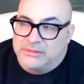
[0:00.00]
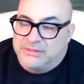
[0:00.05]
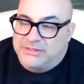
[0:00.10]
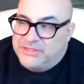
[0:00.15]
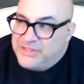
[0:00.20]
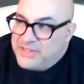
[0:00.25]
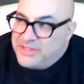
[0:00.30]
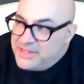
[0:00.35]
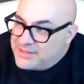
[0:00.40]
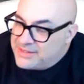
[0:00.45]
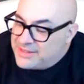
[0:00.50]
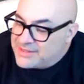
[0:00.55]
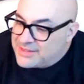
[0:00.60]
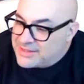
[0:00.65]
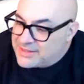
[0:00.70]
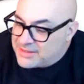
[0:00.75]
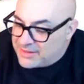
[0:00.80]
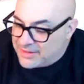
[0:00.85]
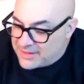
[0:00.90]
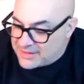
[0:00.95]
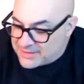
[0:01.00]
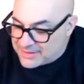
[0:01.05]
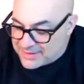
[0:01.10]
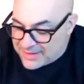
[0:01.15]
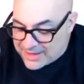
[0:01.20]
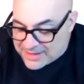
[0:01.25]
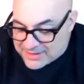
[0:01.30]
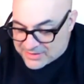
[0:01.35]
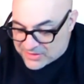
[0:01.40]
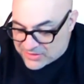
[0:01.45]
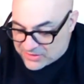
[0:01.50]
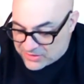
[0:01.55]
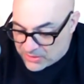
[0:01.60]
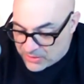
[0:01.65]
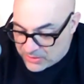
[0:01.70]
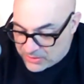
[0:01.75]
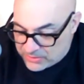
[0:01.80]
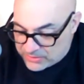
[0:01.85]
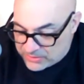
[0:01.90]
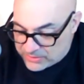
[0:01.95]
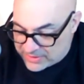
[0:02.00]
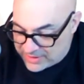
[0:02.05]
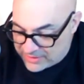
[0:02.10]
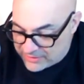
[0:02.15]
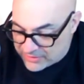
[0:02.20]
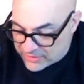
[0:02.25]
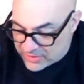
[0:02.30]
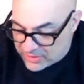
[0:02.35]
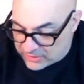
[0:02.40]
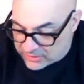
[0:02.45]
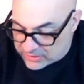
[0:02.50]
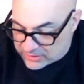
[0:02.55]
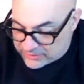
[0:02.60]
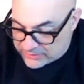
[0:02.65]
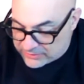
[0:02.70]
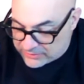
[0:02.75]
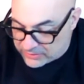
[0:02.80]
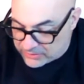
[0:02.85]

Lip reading: Jeez, that's so difficult for me.